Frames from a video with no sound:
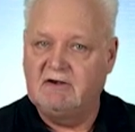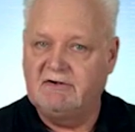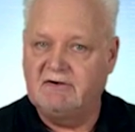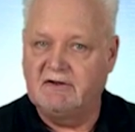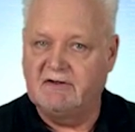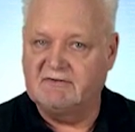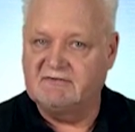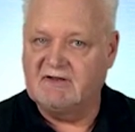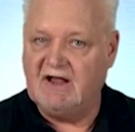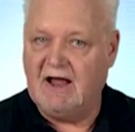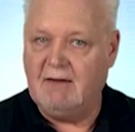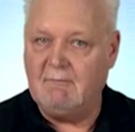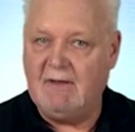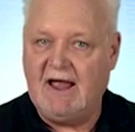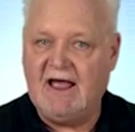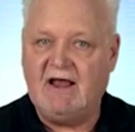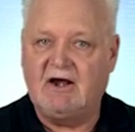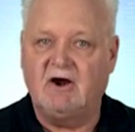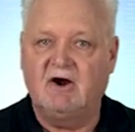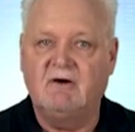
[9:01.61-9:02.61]
does not
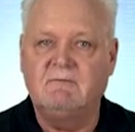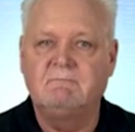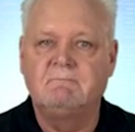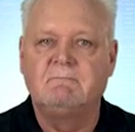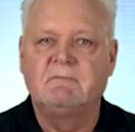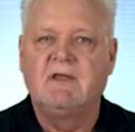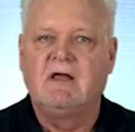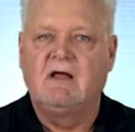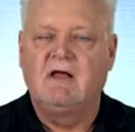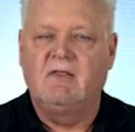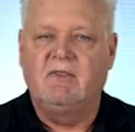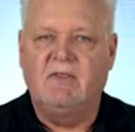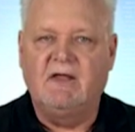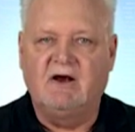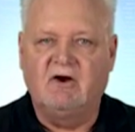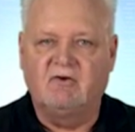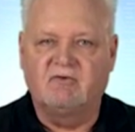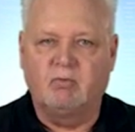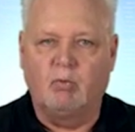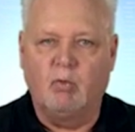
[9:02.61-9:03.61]
matter,
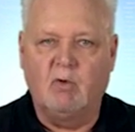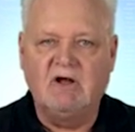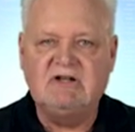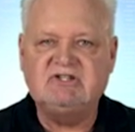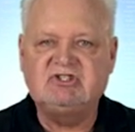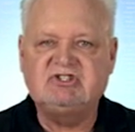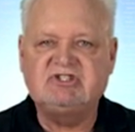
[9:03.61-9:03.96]
there's one